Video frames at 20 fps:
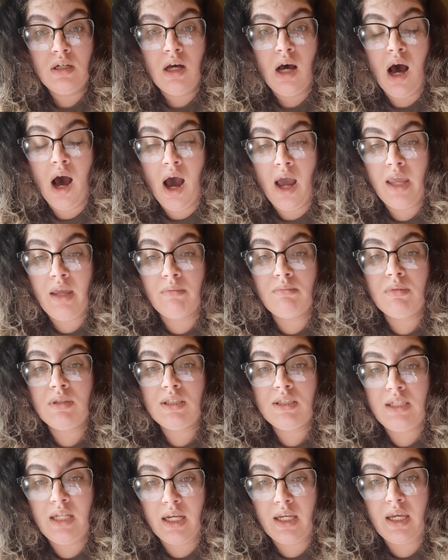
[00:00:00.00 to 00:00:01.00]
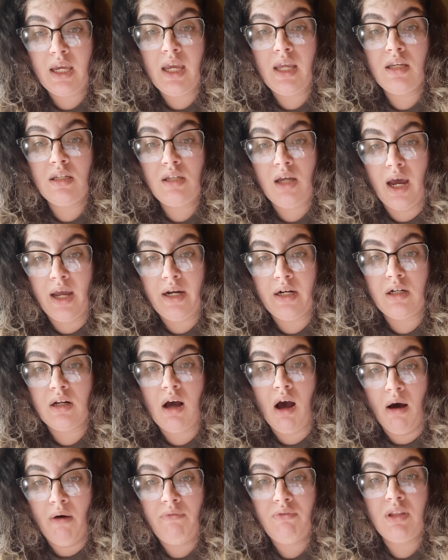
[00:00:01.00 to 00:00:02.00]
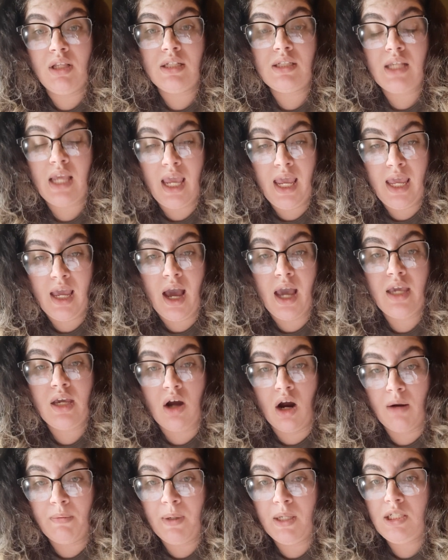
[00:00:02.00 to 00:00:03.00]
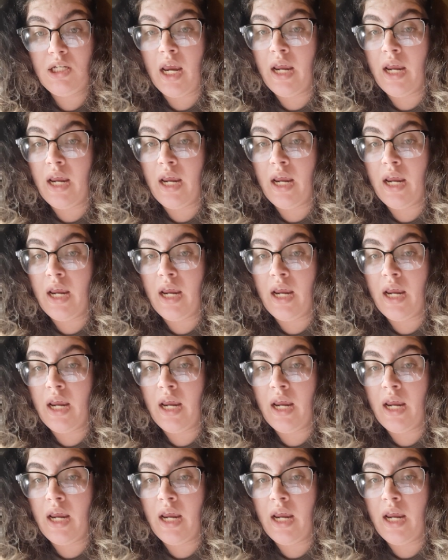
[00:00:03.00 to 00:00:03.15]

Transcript: I am sick and tired of this AI garbage,